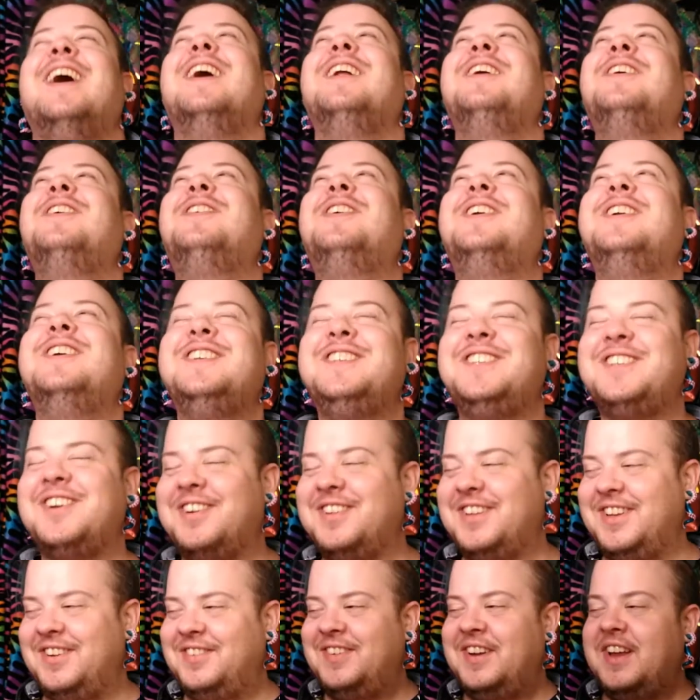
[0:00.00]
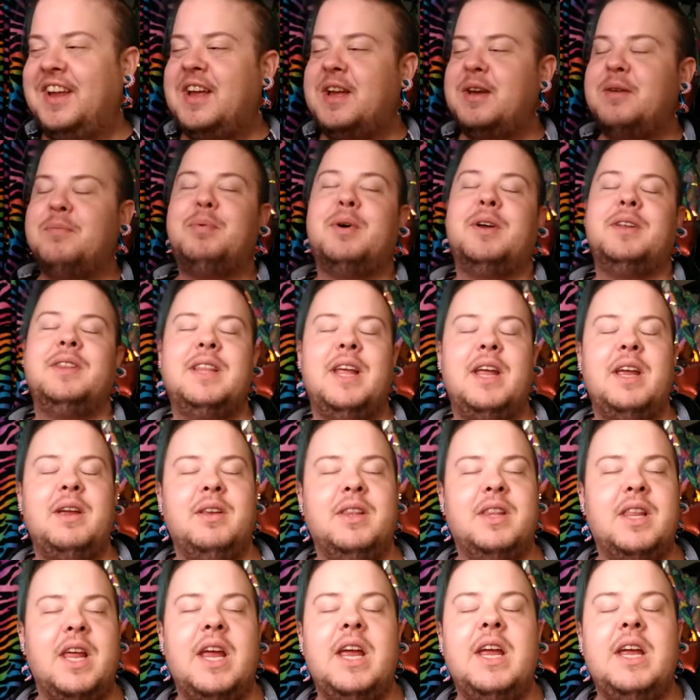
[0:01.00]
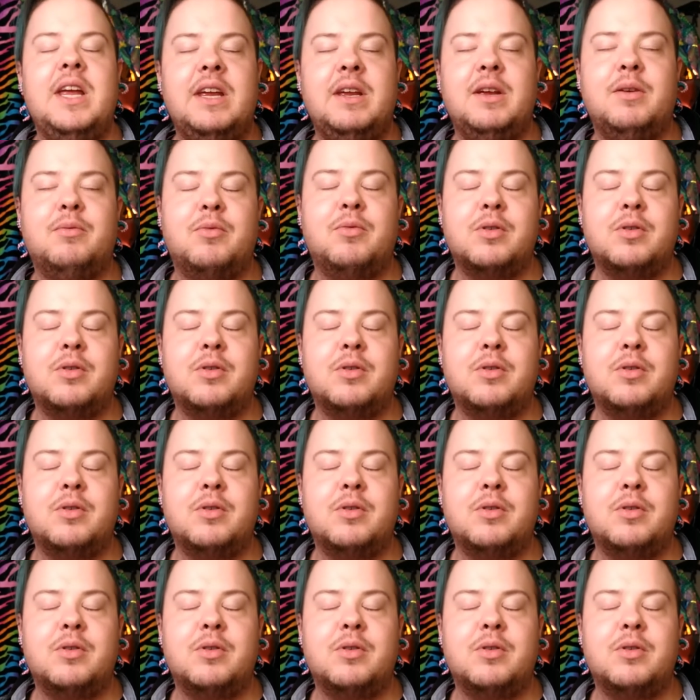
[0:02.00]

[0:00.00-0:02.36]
I don't want to show them. But they